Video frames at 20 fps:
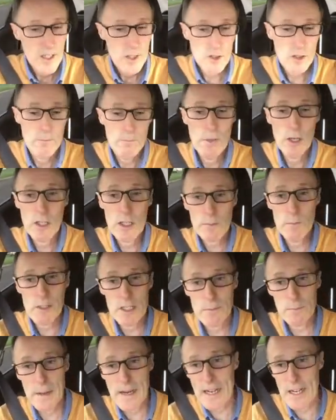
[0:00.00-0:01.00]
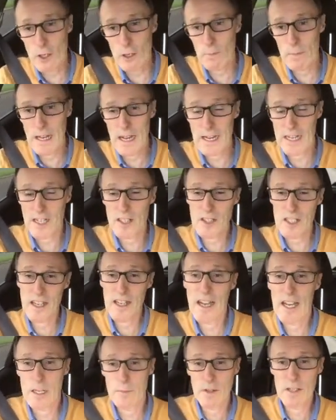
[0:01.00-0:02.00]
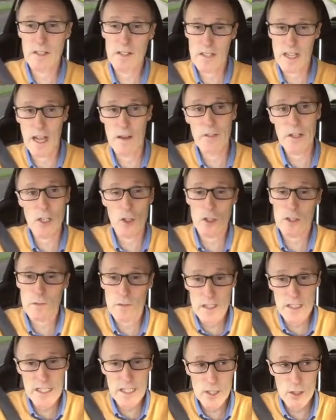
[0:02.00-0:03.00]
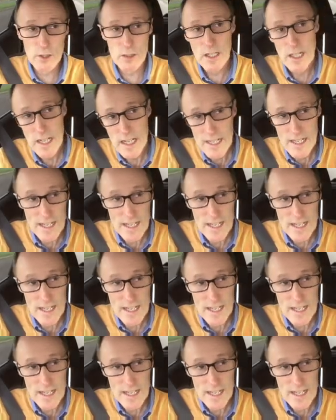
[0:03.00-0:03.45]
So I'm building my speed up. I can see ahead of me there's a heavy goods vehicle.